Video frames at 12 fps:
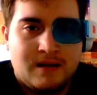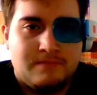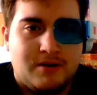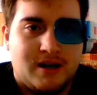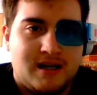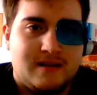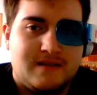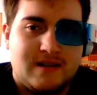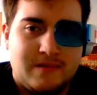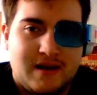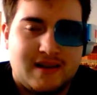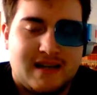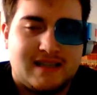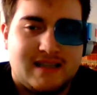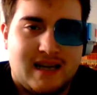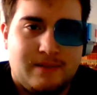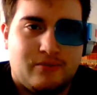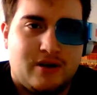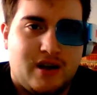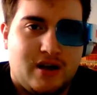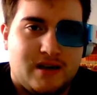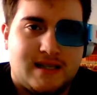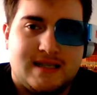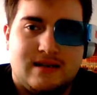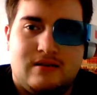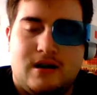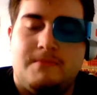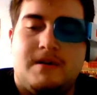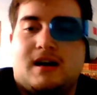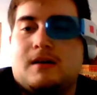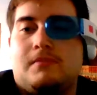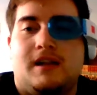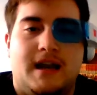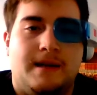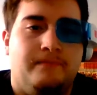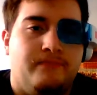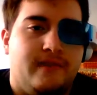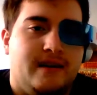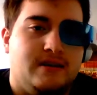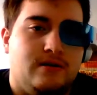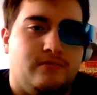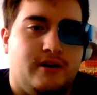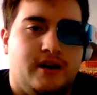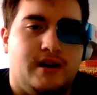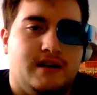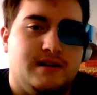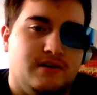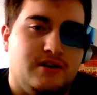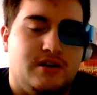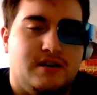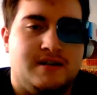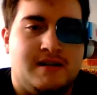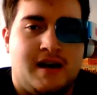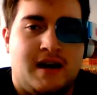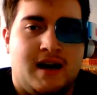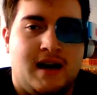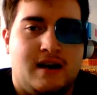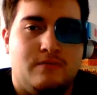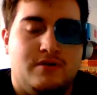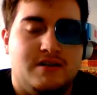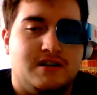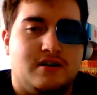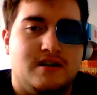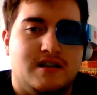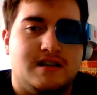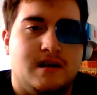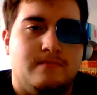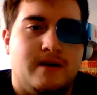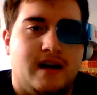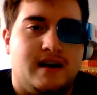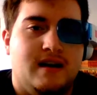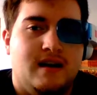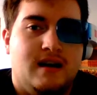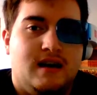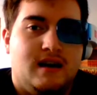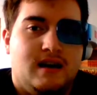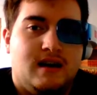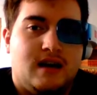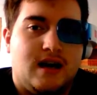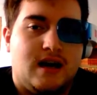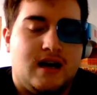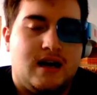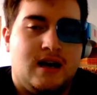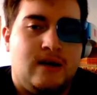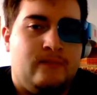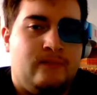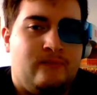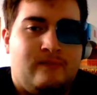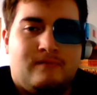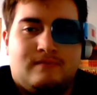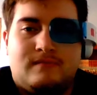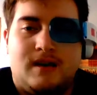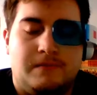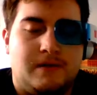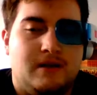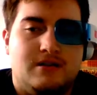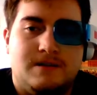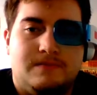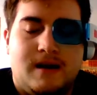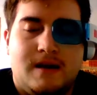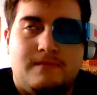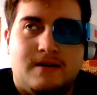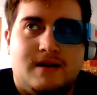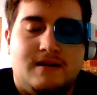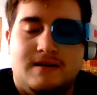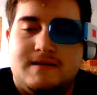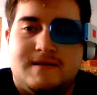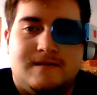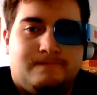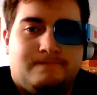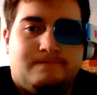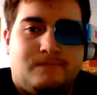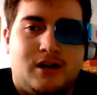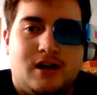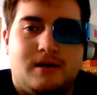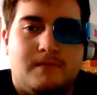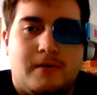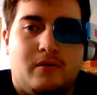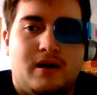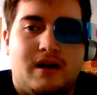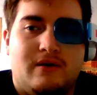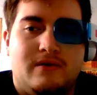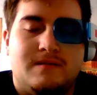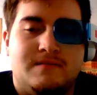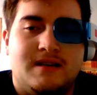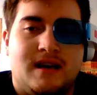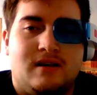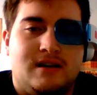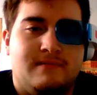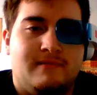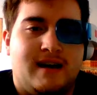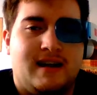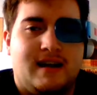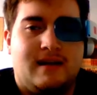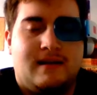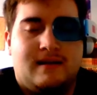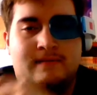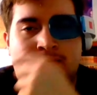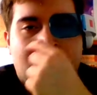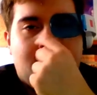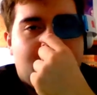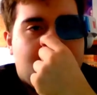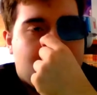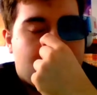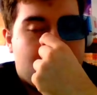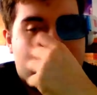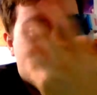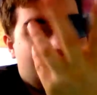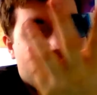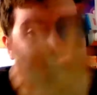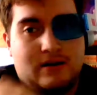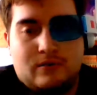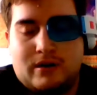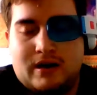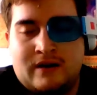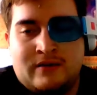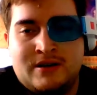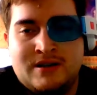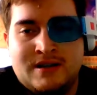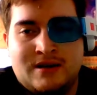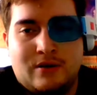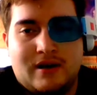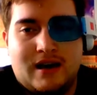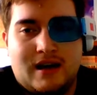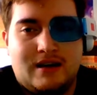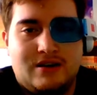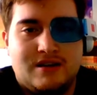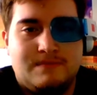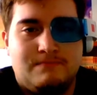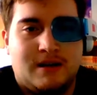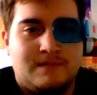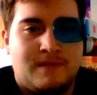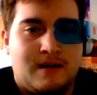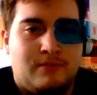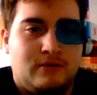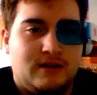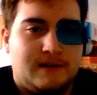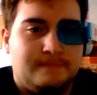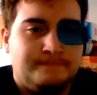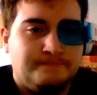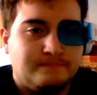But to me, that's like pretty good, so I'm not complaining. So Bionic is on the good side, and when this card does come back, I'll probably just play it because why not? Maybe I want to get rid of some dead cards in my hand and whatever, and just go ahead and just bust my opponent up